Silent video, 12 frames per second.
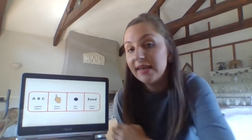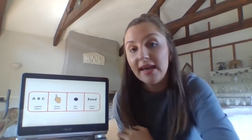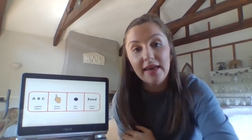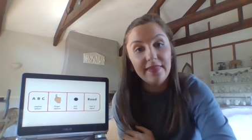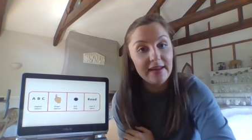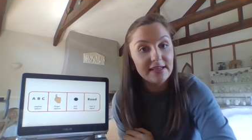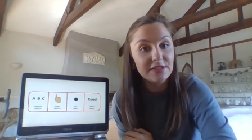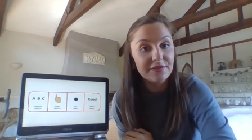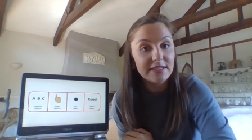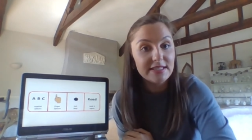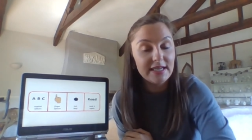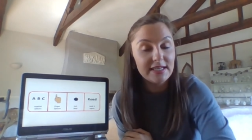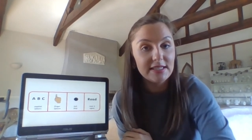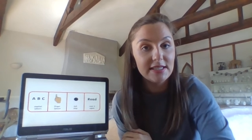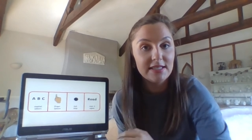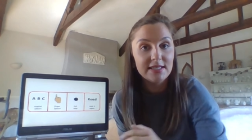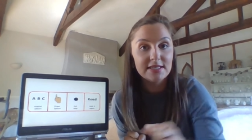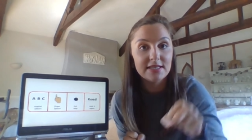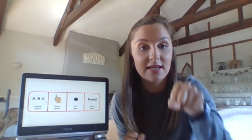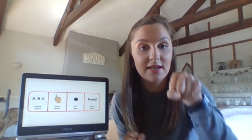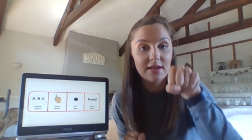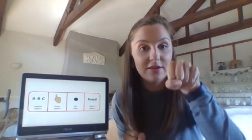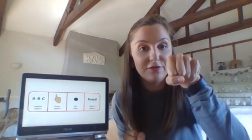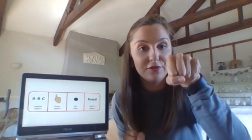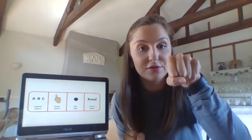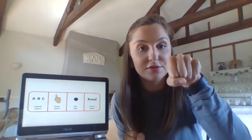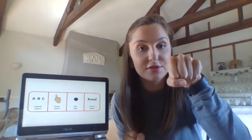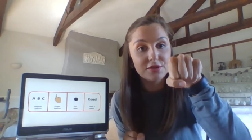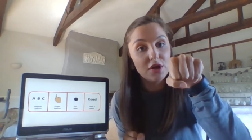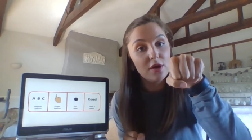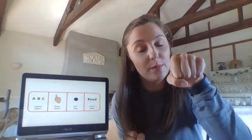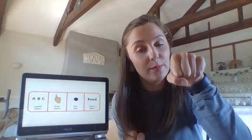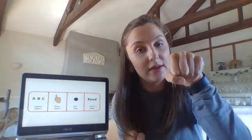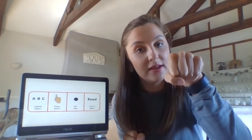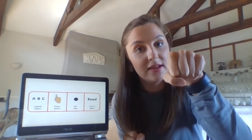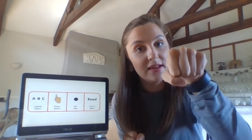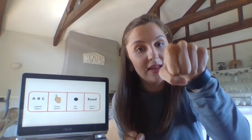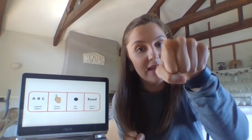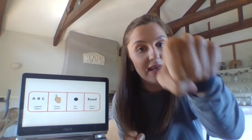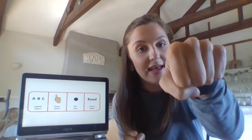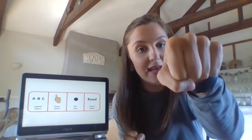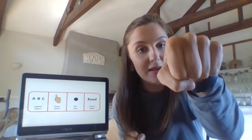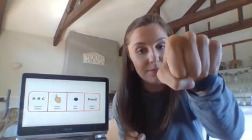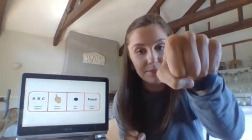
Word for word: At the end of our sentence, full stop, ha.